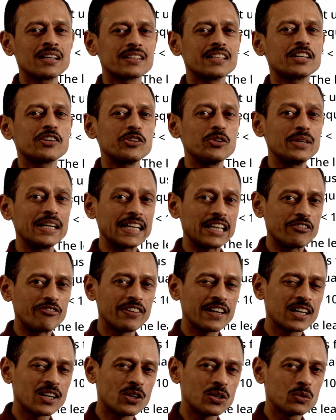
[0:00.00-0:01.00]
that you need to
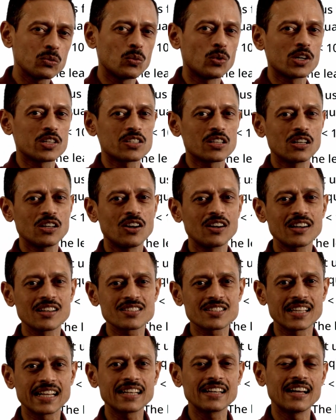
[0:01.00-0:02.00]
figure out what is the
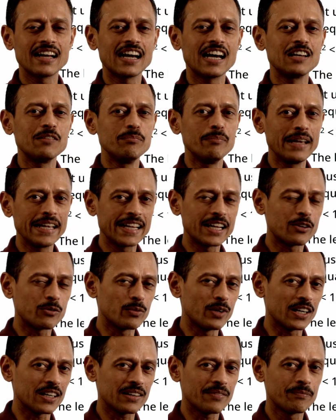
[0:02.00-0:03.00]
longest side and make it
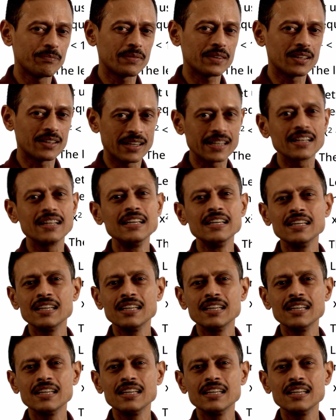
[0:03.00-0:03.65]
work. Right?